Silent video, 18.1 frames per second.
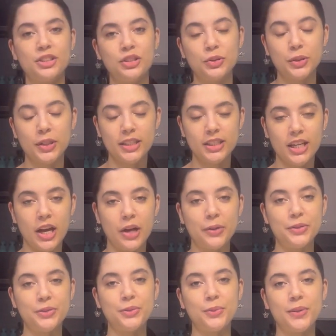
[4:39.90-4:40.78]
Julia
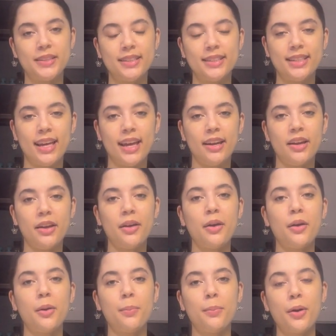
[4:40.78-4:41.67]
Childs once said,
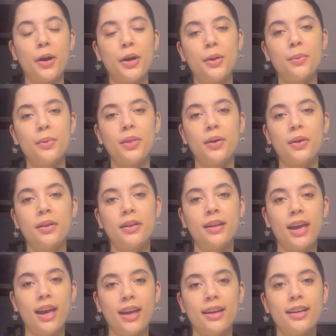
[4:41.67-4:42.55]
a party without a
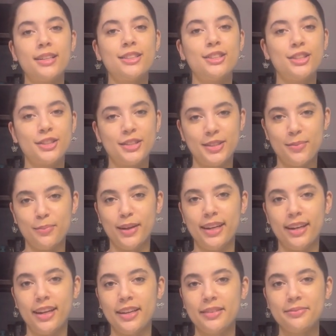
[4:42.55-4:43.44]
cake is just a
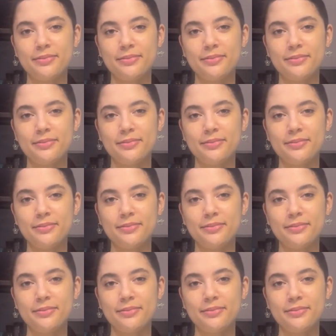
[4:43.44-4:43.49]
meeting.